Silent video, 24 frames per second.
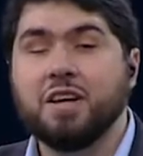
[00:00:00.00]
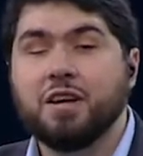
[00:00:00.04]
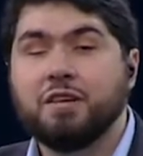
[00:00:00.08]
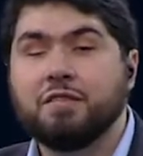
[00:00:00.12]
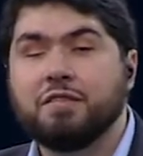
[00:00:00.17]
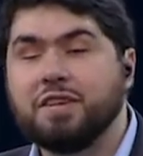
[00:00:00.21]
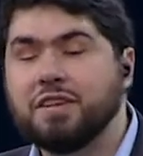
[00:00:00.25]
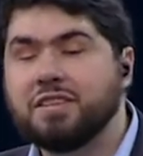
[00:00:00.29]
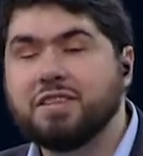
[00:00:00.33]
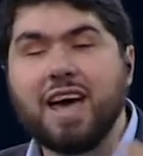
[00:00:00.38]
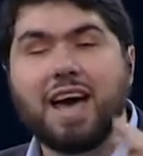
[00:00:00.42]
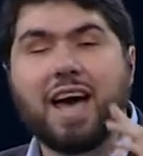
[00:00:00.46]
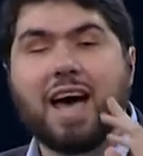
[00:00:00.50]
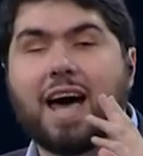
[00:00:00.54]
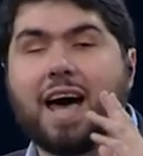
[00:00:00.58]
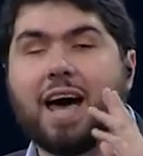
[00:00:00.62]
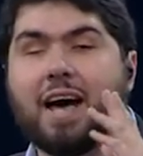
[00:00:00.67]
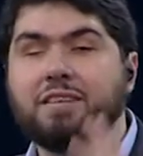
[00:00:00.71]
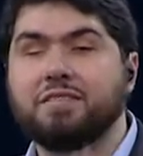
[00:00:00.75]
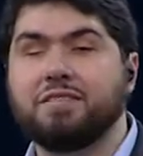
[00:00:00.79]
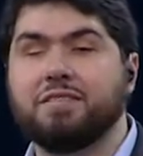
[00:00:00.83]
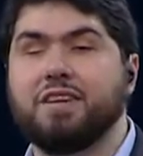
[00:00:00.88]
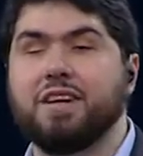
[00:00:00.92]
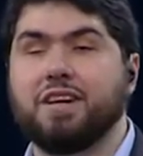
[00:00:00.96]

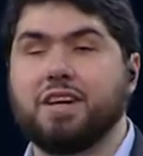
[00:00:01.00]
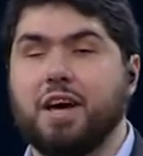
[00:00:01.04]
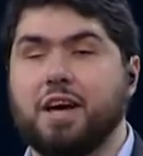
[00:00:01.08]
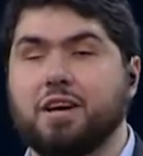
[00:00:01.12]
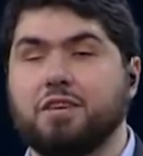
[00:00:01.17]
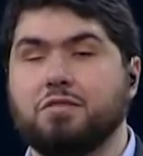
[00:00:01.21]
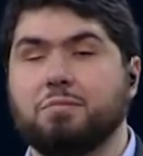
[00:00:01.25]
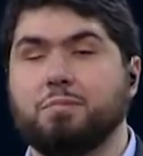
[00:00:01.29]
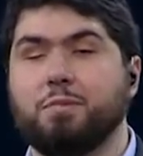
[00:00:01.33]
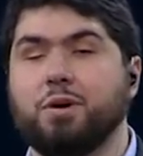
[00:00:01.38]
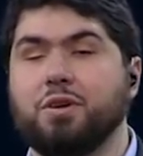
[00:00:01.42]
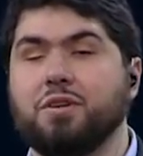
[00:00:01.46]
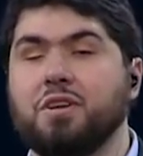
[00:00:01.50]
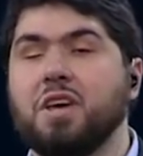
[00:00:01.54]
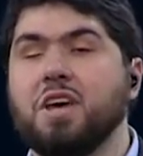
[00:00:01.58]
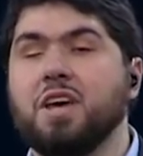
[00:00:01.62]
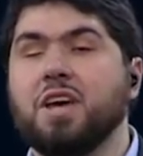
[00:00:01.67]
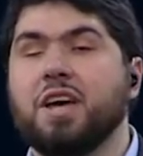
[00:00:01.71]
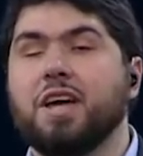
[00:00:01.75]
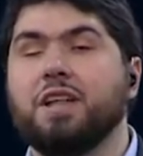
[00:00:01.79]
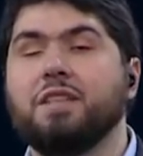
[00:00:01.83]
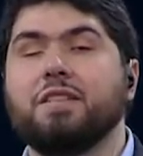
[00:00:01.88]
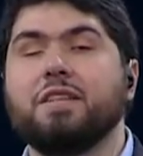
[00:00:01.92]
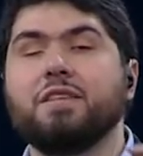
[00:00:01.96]
fantastic expert
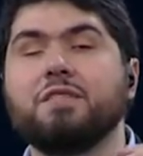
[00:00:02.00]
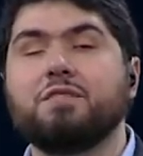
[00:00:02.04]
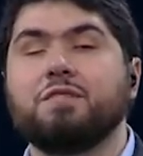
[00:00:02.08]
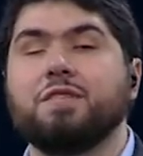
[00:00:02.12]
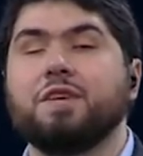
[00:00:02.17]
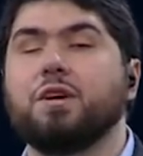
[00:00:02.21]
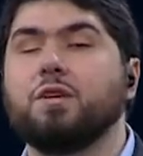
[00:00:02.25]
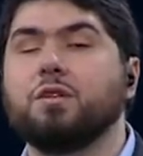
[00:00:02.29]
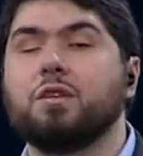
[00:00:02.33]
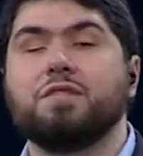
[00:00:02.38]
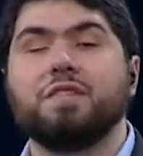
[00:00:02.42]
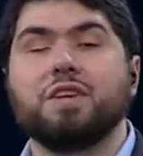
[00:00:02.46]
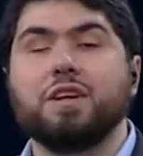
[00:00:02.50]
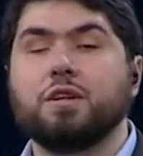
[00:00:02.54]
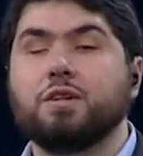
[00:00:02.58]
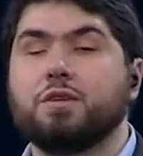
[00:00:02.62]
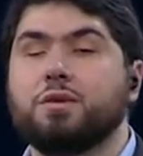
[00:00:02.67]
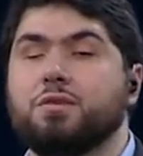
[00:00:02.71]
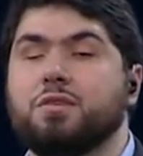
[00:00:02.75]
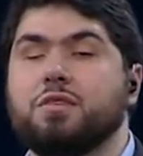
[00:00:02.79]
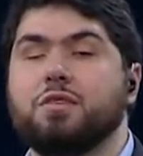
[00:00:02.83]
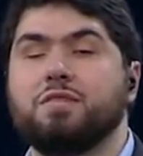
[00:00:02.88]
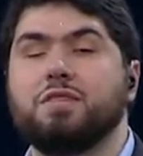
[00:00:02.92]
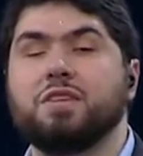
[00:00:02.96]
in this field of
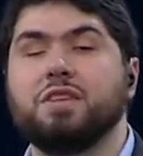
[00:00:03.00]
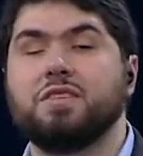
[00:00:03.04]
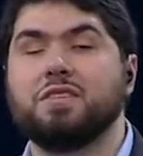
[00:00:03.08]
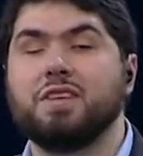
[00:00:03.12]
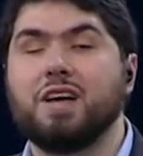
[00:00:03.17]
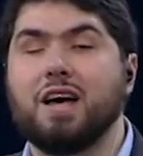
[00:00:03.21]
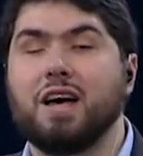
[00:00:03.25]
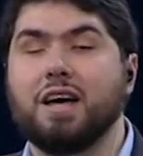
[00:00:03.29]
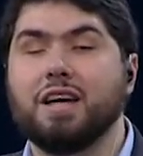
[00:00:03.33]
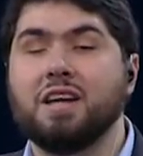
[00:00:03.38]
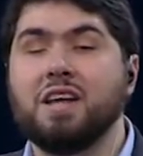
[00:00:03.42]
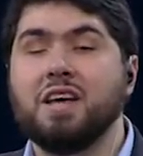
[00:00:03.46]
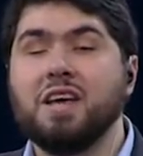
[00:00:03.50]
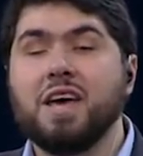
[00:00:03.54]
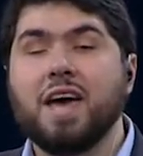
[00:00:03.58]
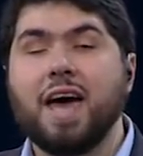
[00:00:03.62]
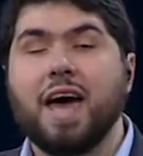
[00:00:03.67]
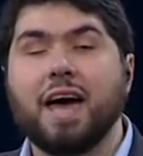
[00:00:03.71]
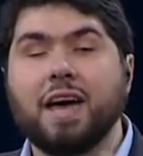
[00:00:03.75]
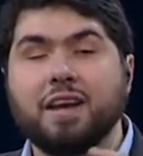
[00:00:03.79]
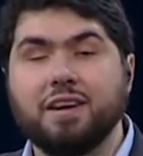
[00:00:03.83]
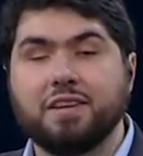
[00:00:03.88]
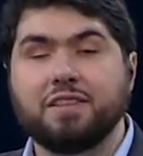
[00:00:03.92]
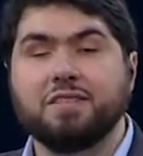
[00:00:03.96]
inclusive design
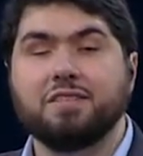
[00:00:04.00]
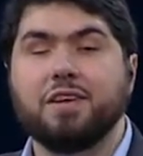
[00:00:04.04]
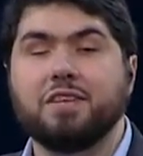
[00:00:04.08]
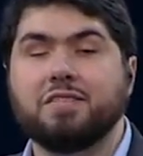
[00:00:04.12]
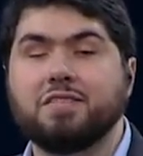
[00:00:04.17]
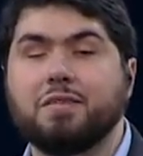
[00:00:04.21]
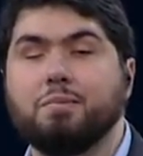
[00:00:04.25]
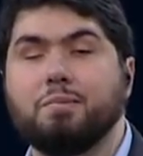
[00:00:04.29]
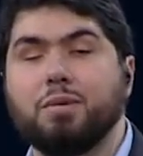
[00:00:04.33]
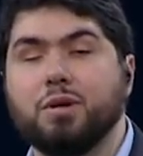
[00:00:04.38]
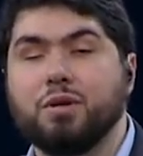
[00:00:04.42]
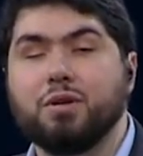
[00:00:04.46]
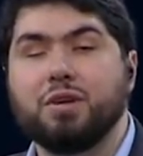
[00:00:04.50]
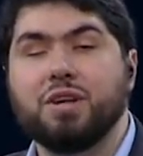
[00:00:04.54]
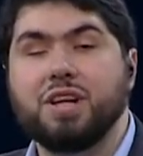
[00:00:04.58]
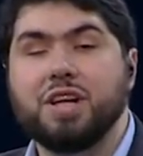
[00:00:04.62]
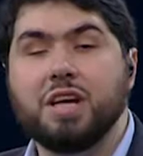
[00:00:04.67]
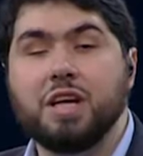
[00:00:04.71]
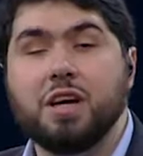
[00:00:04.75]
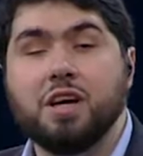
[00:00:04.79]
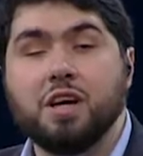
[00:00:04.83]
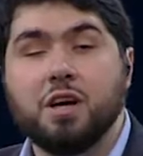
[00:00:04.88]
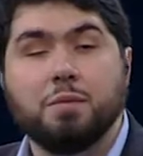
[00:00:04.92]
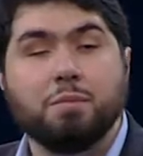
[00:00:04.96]
and
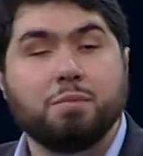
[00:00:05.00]
accessibility,